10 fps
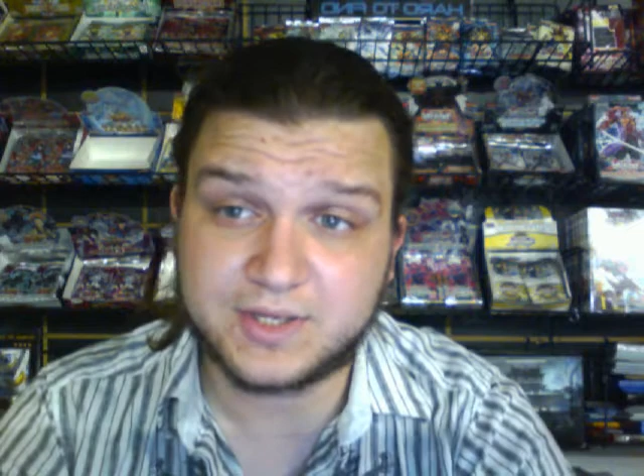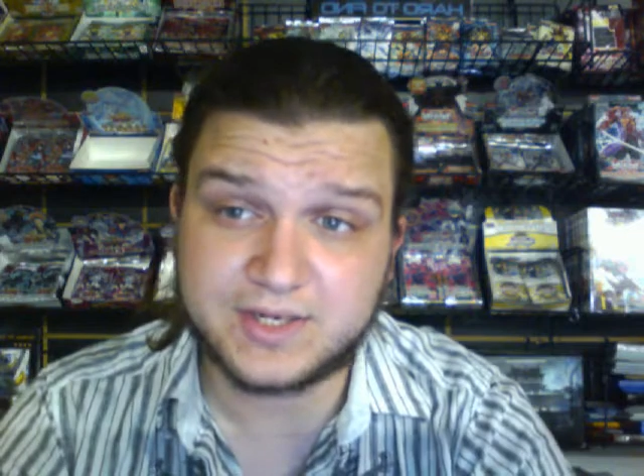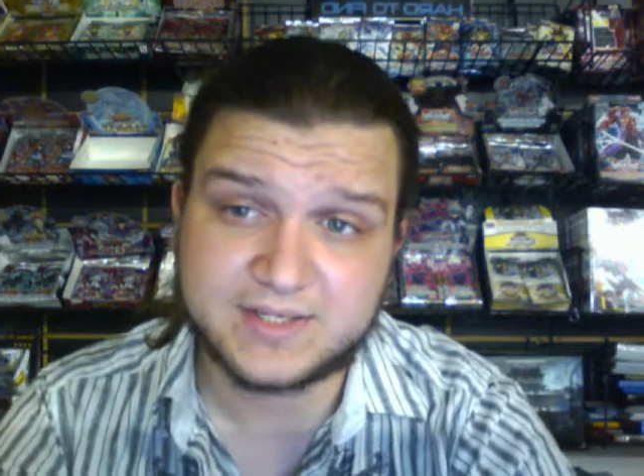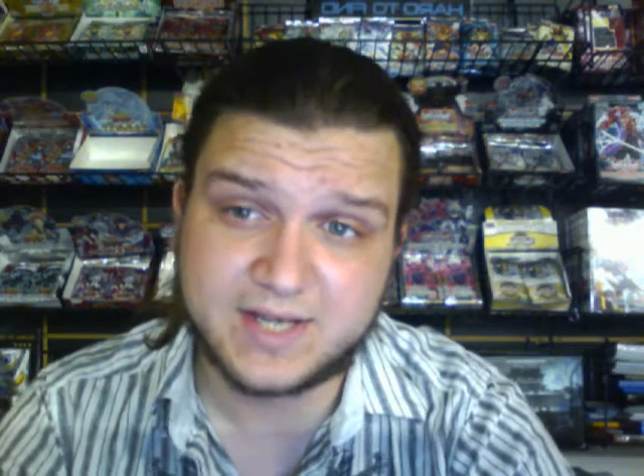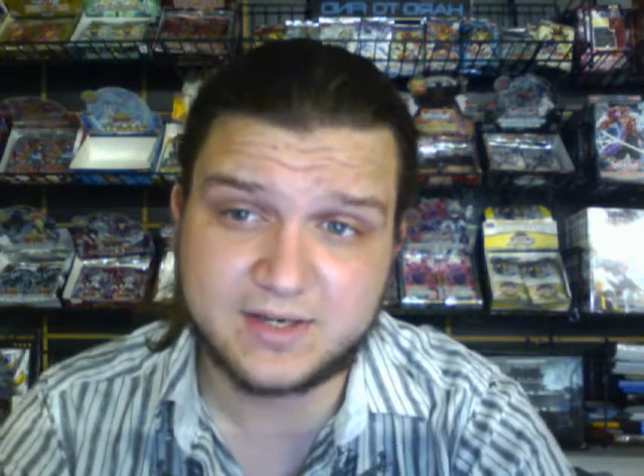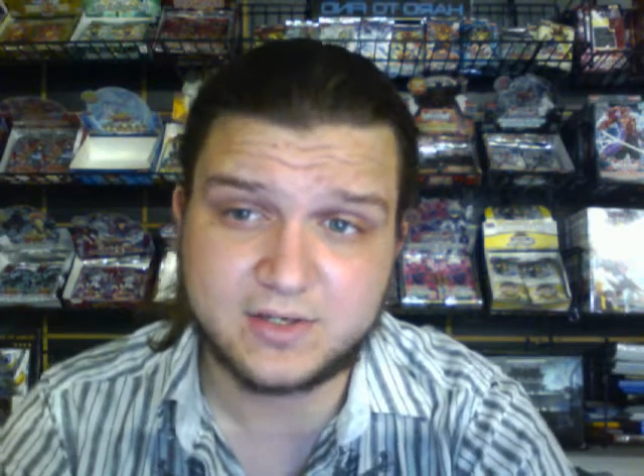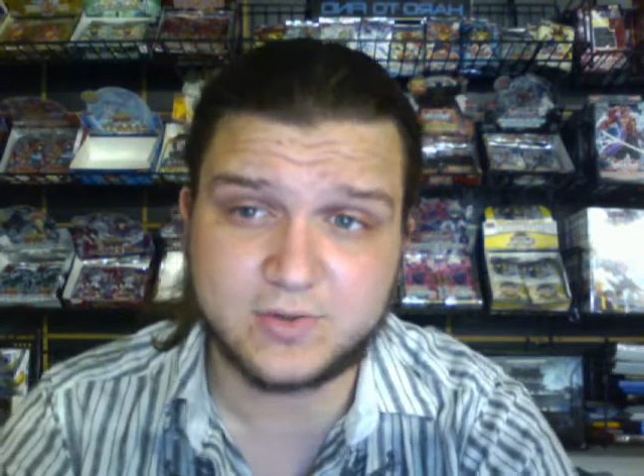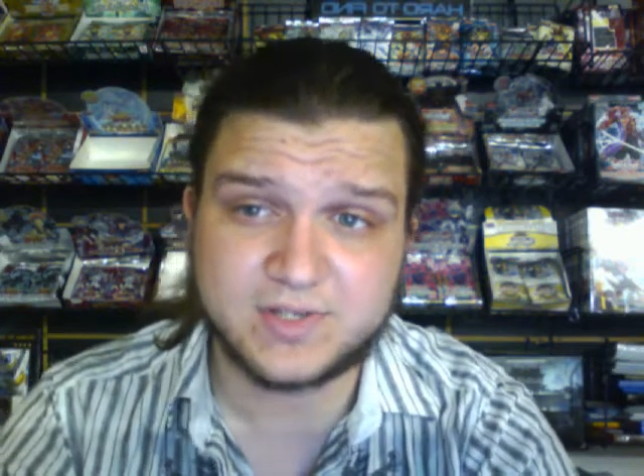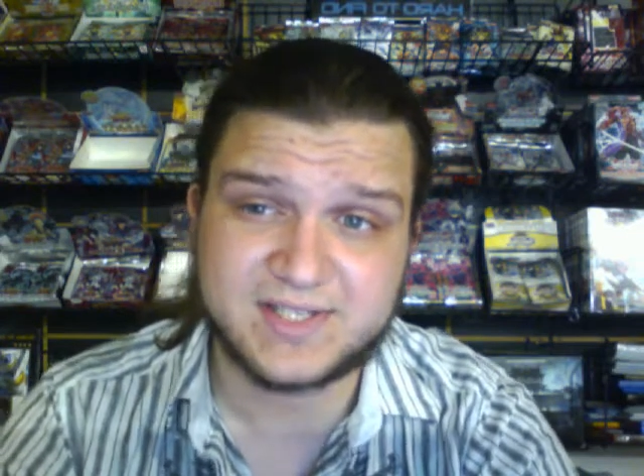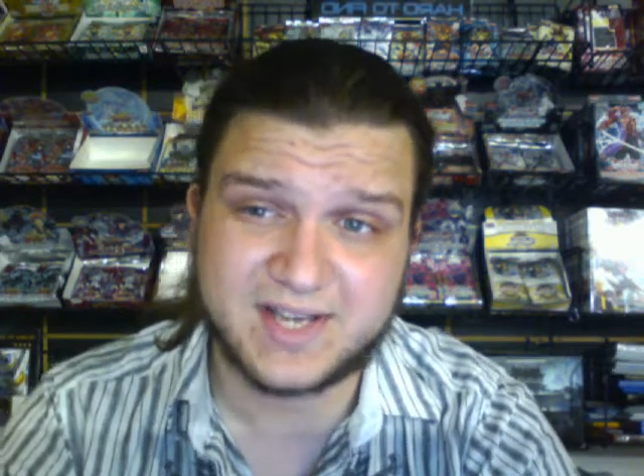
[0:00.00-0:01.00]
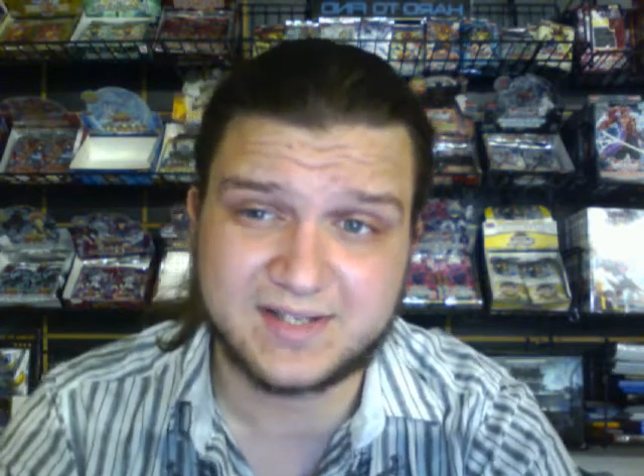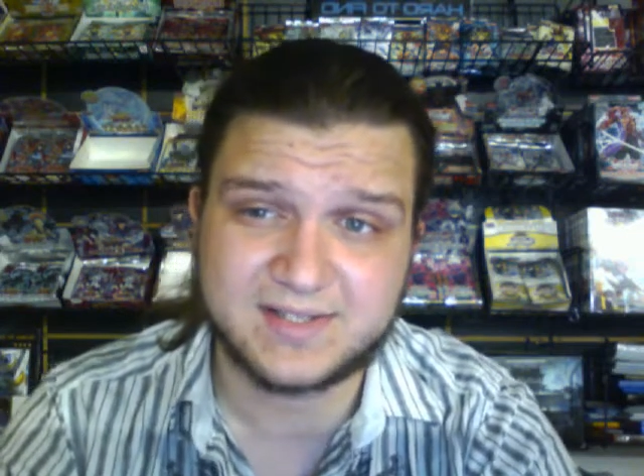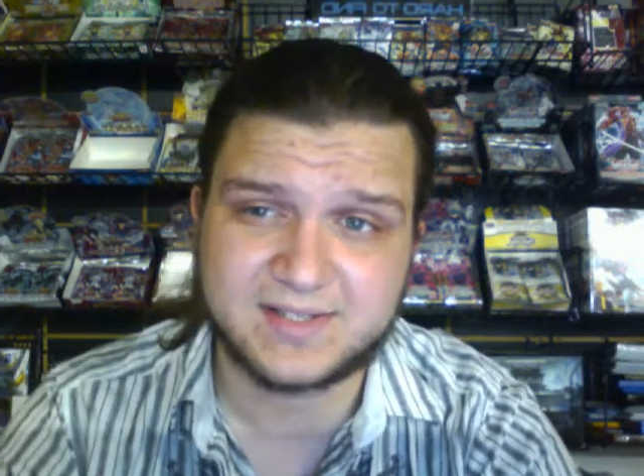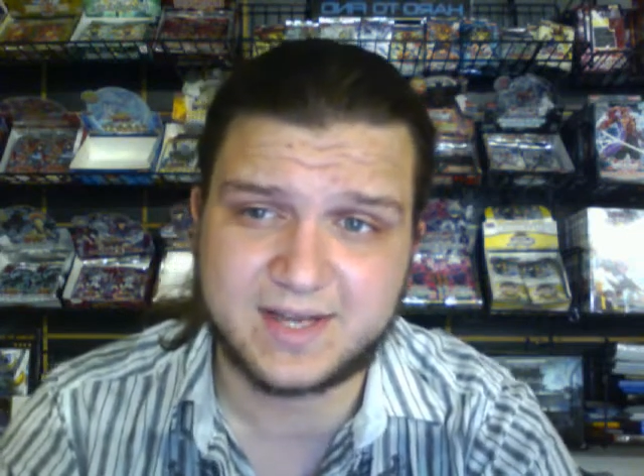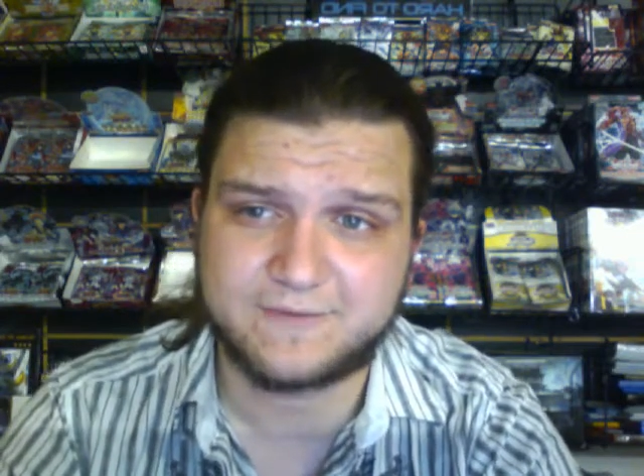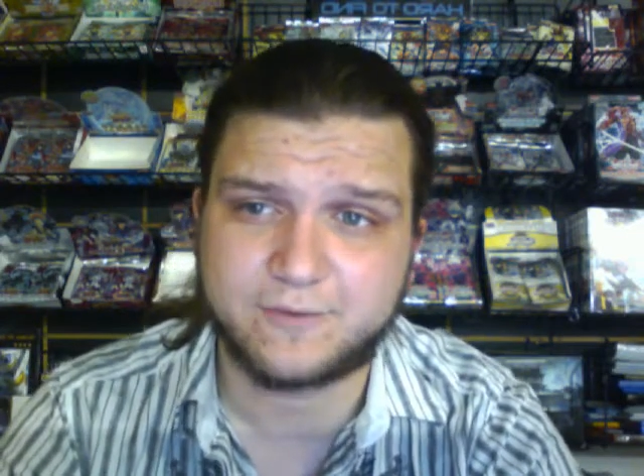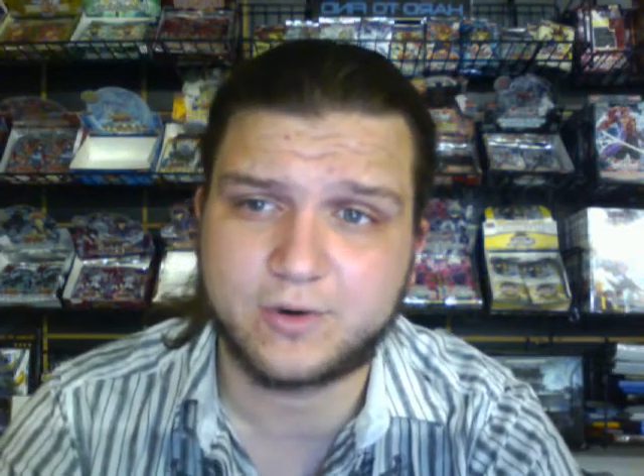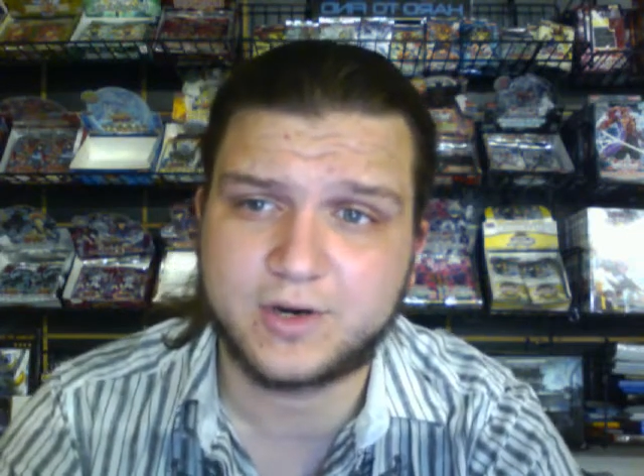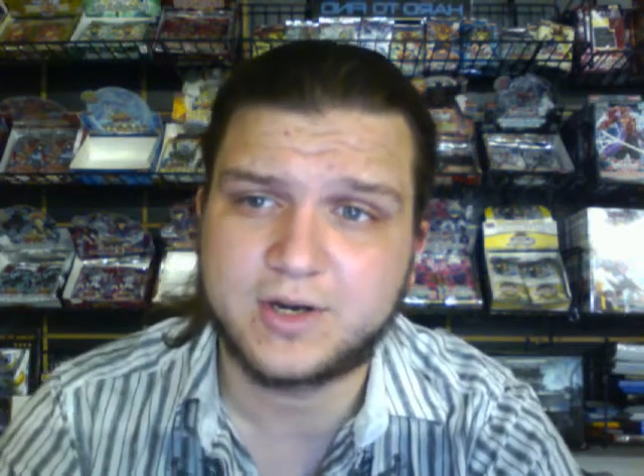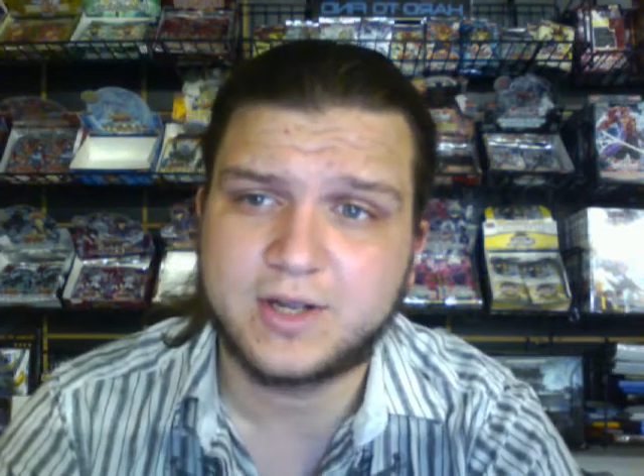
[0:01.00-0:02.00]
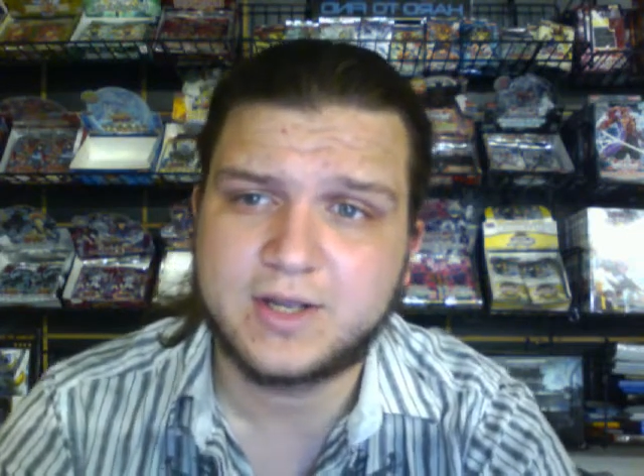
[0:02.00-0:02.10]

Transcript: they decide to do a second set for it